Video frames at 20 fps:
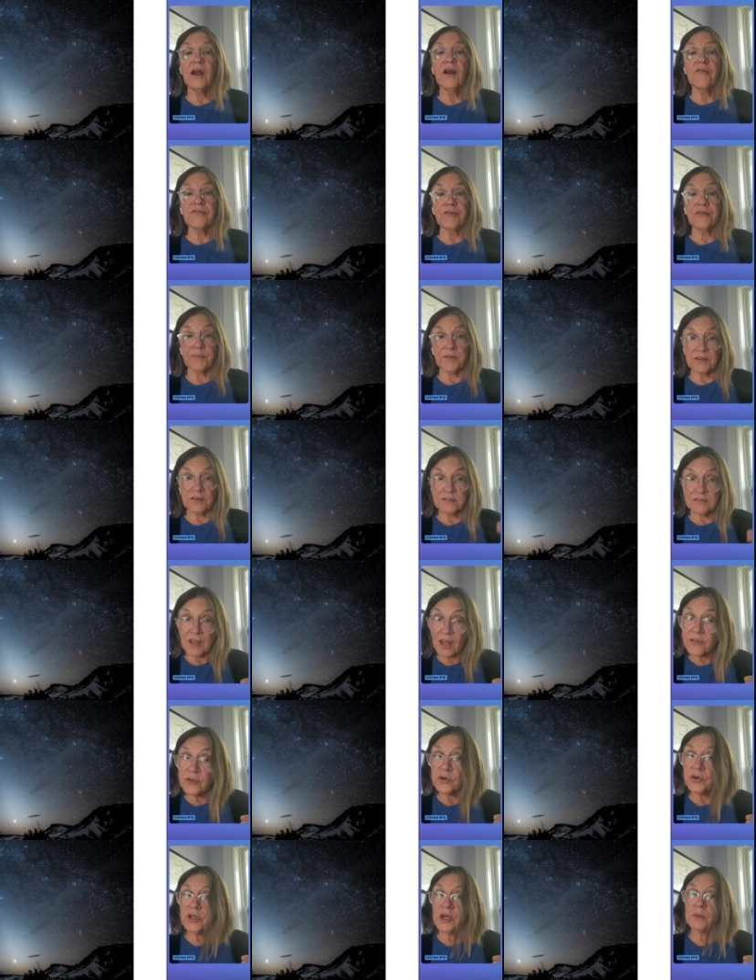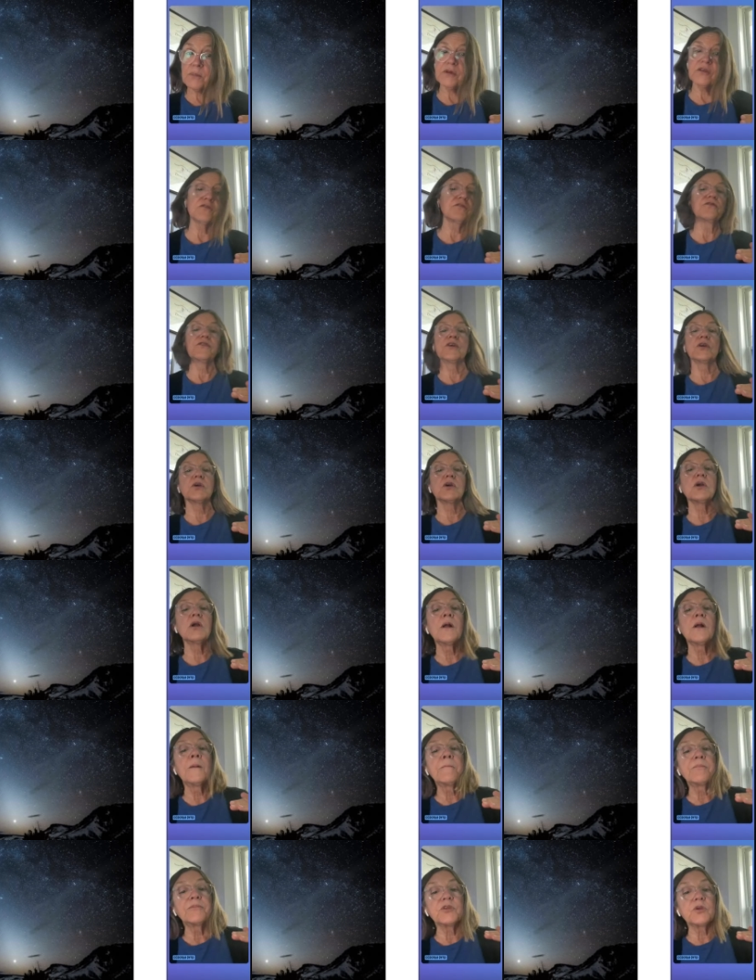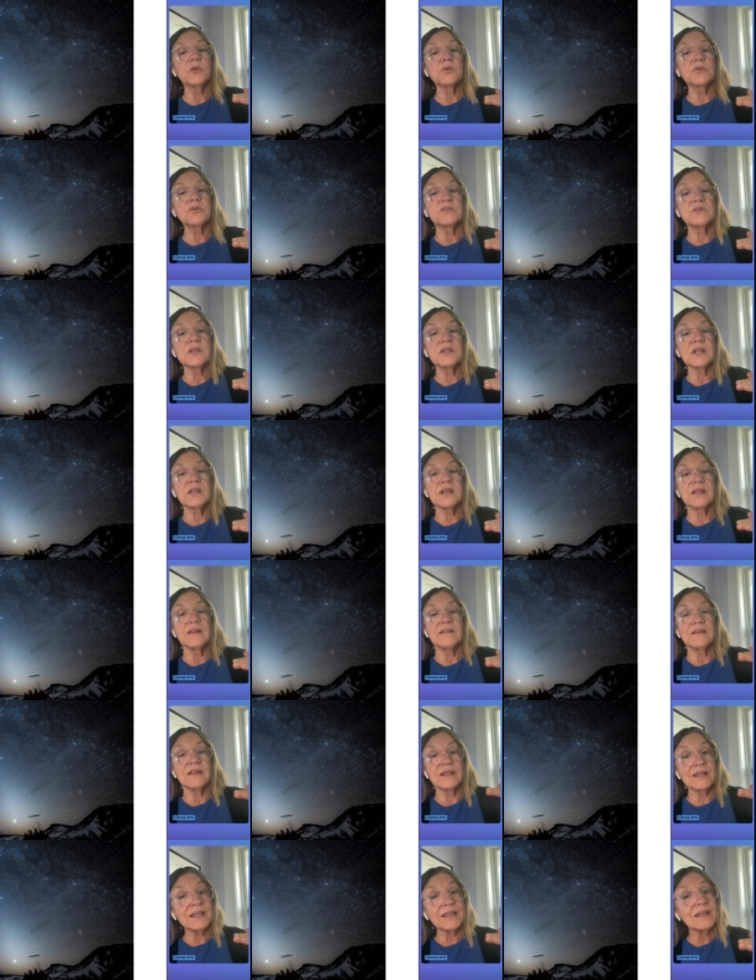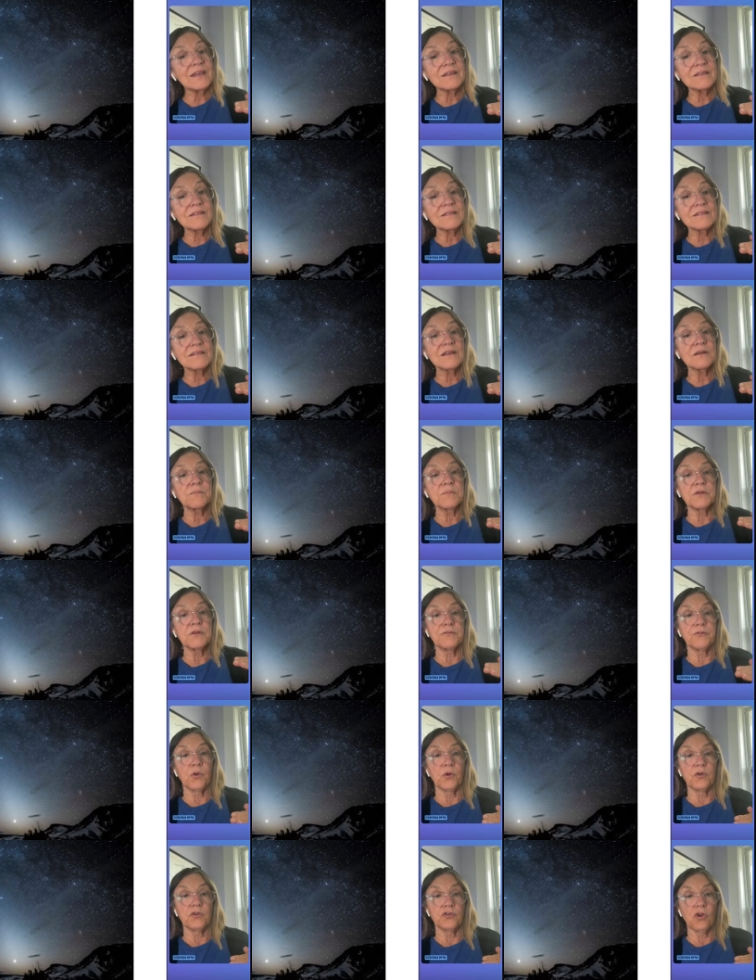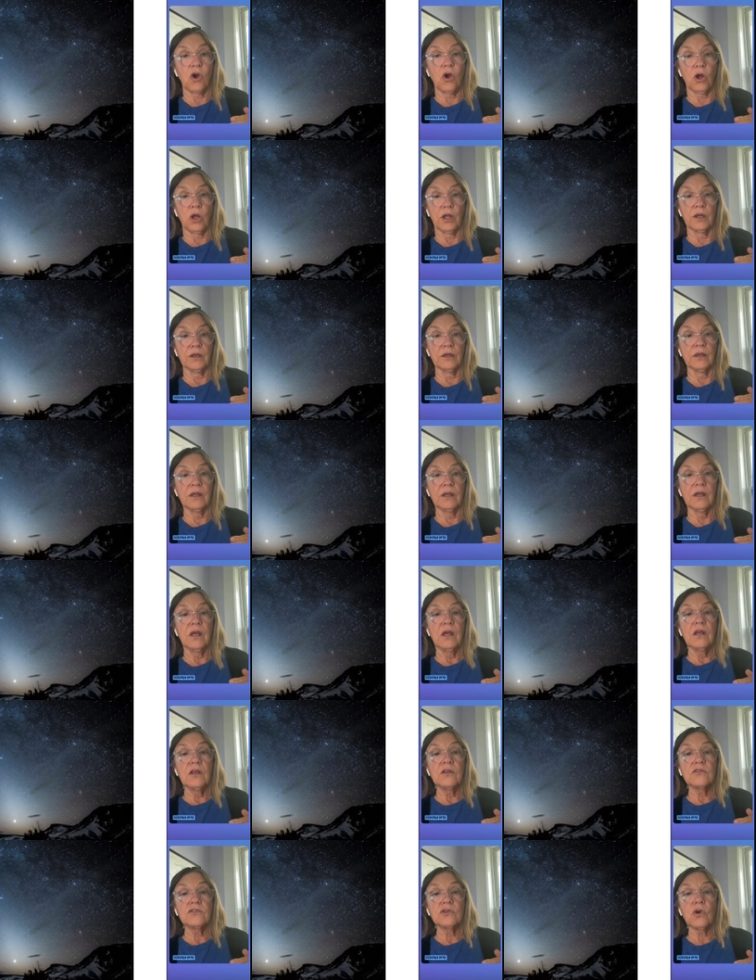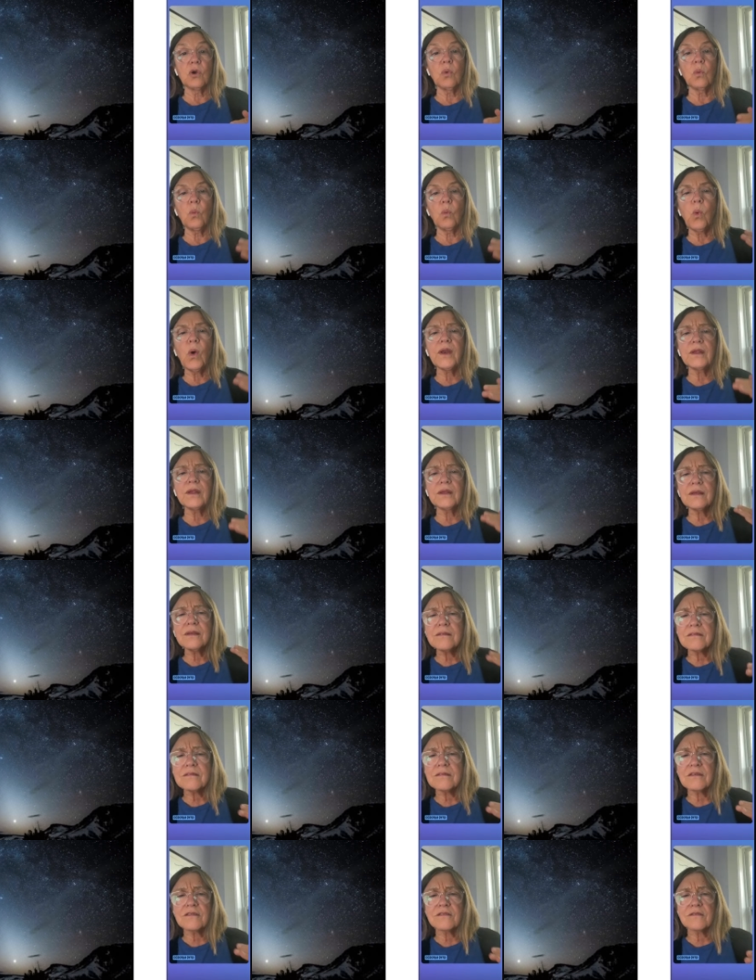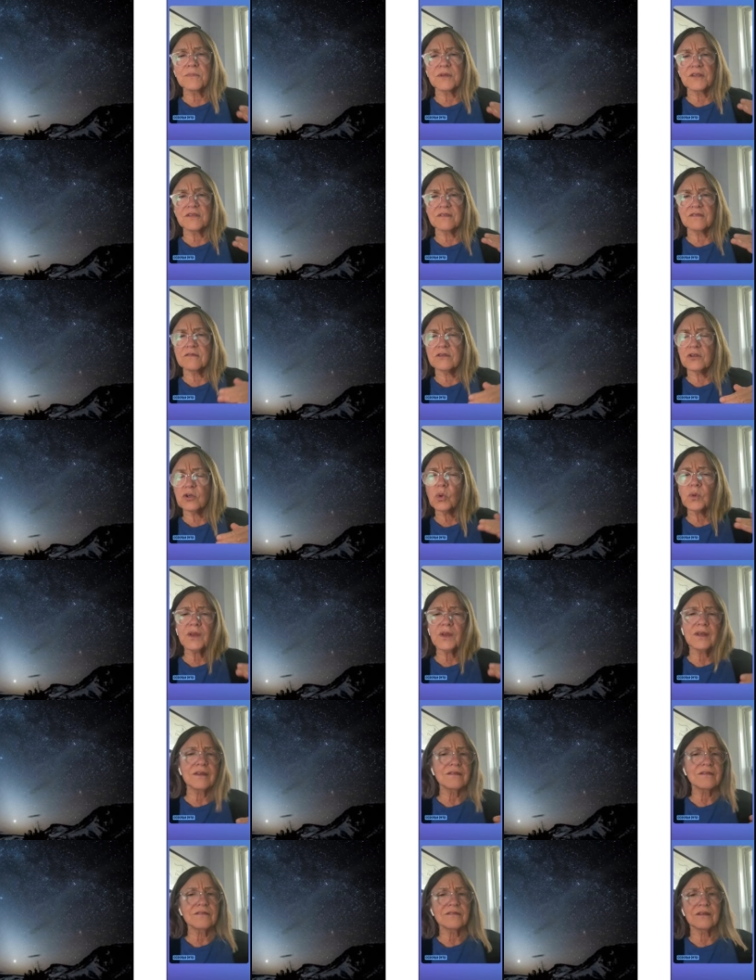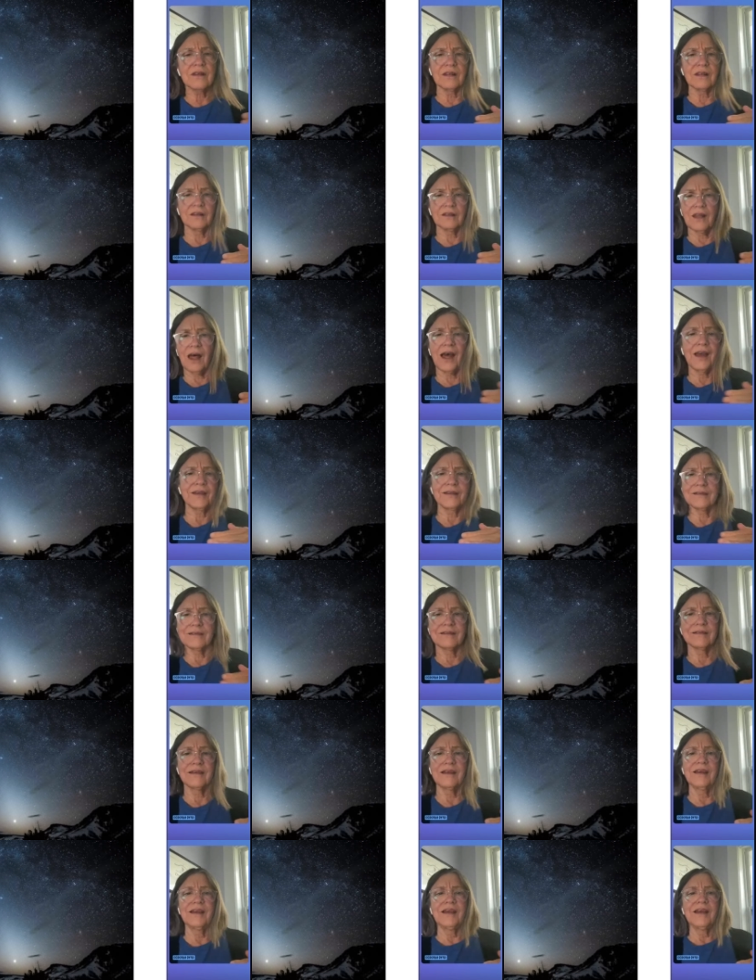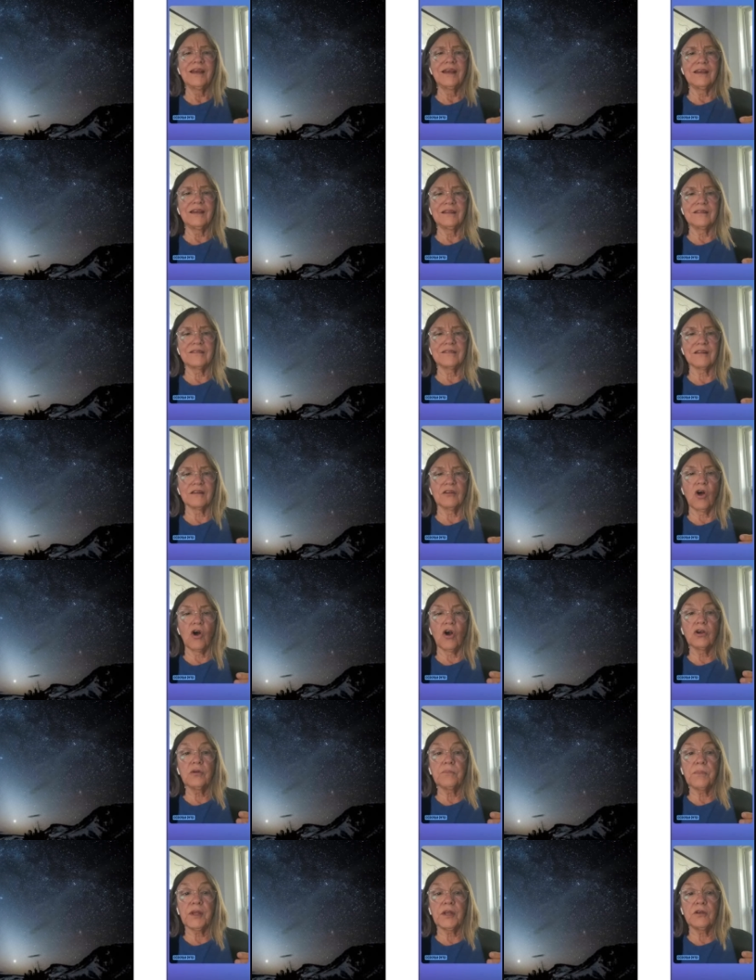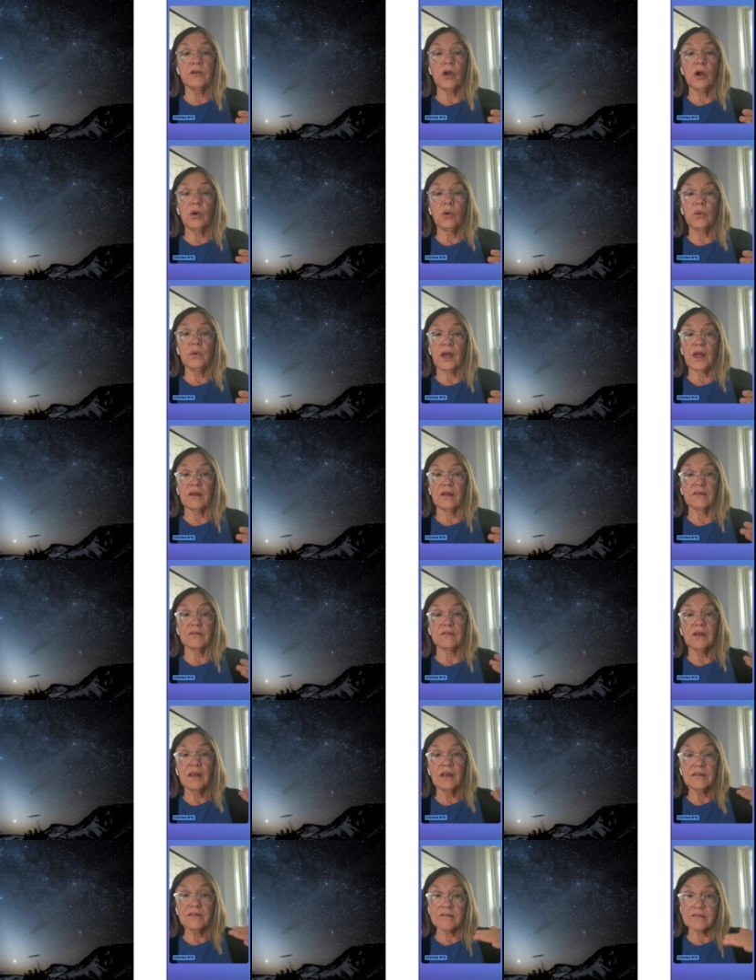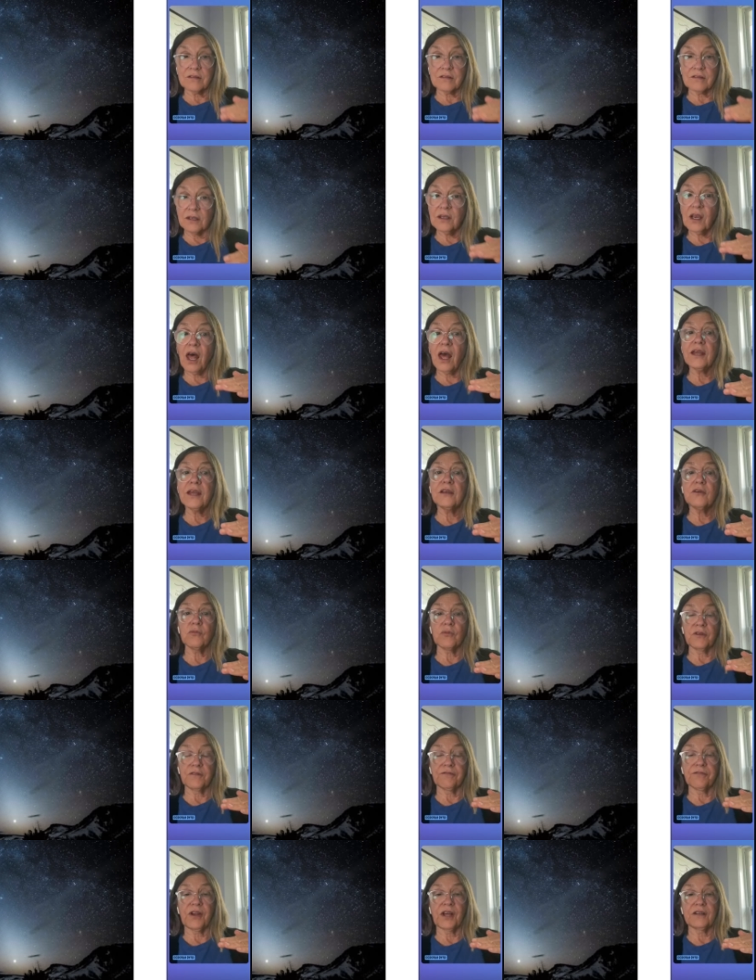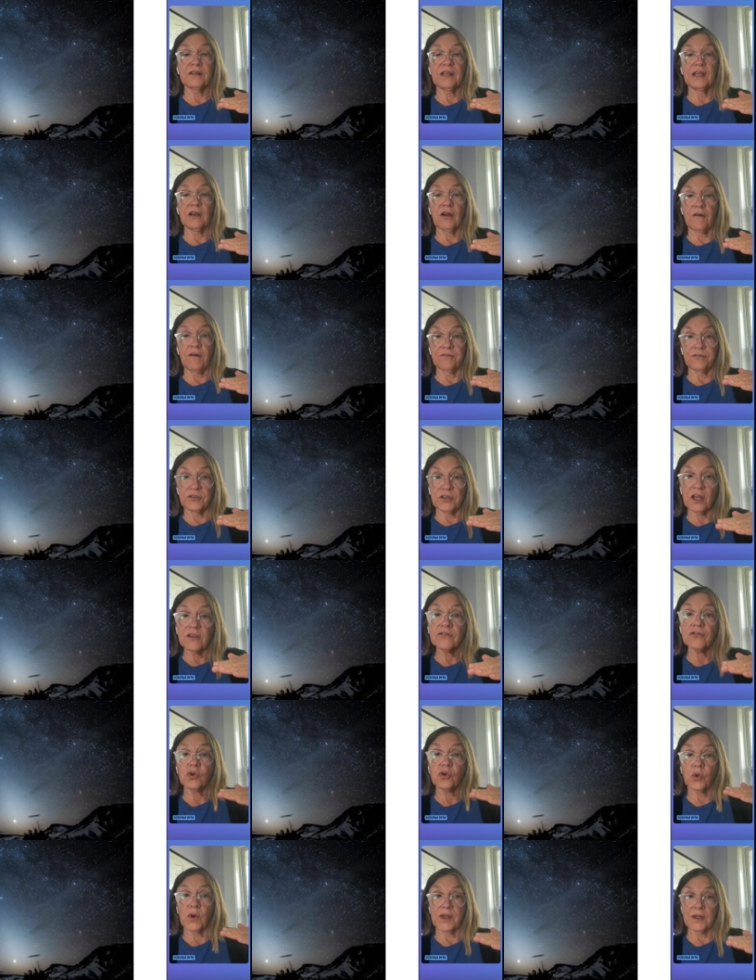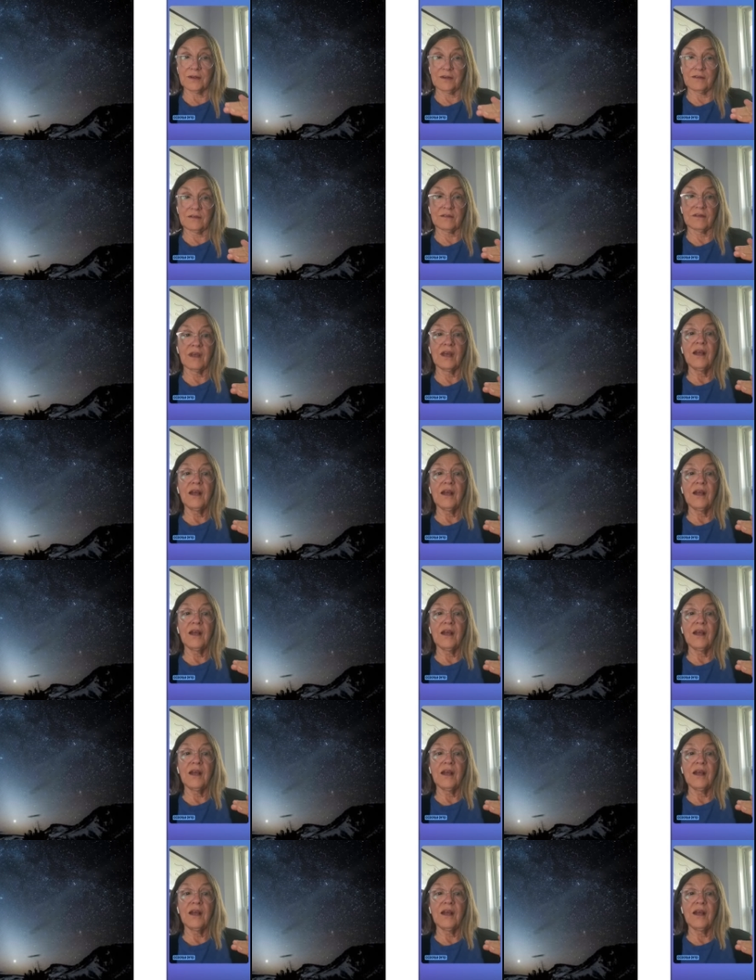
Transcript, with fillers: From the southern hemisphere, you'll see it in the east before dawn. So, what is this mysterious light? It's long been known as sunlight reflecting off dust grains